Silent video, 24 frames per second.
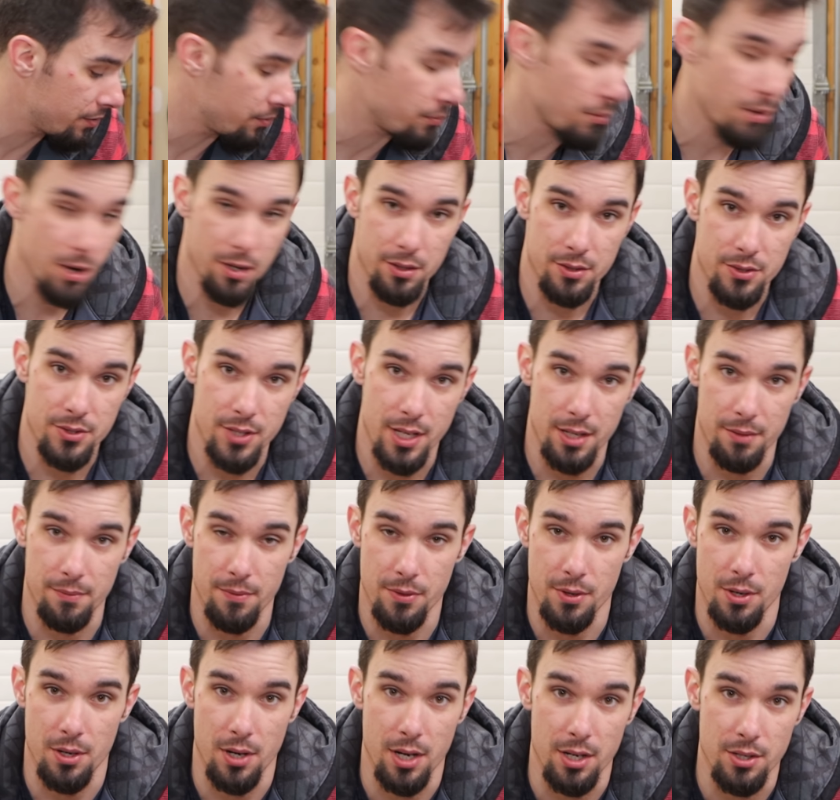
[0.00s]
the one set
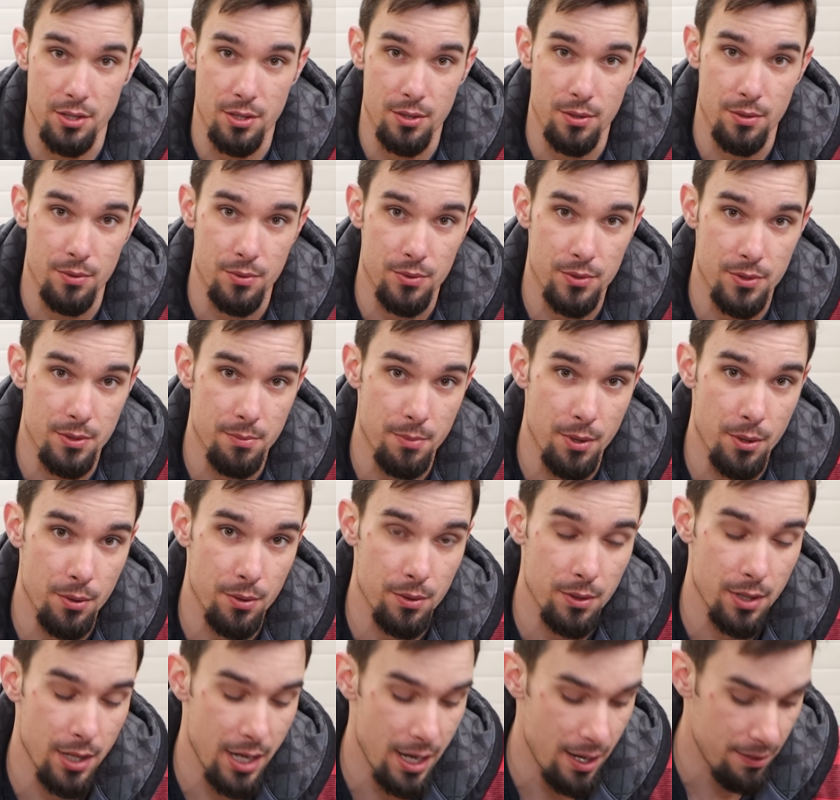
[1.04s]
of 32s, the
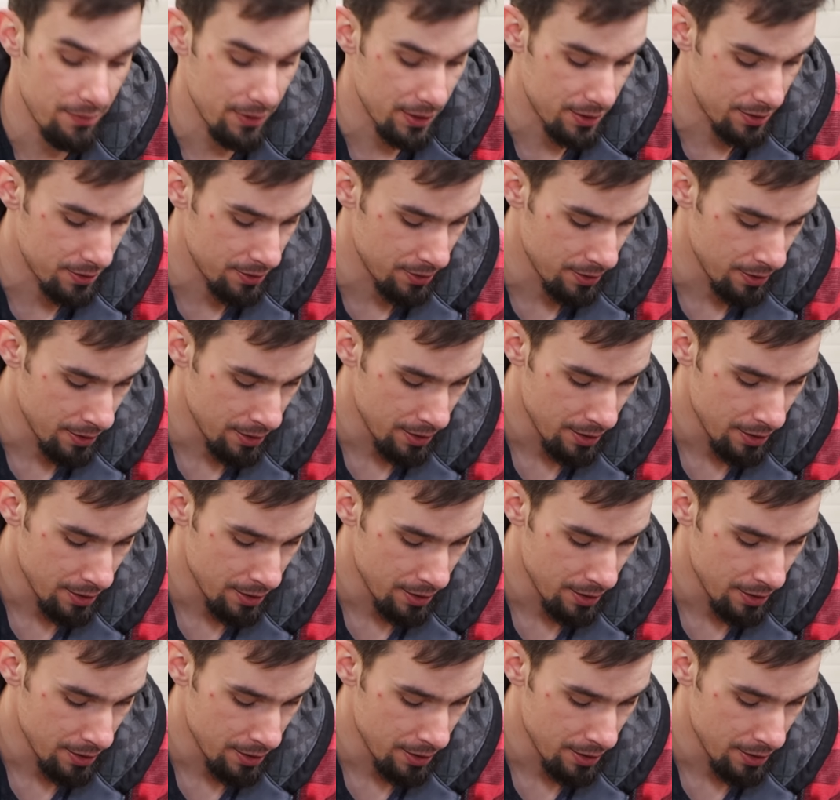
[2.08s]
MotoHavocs.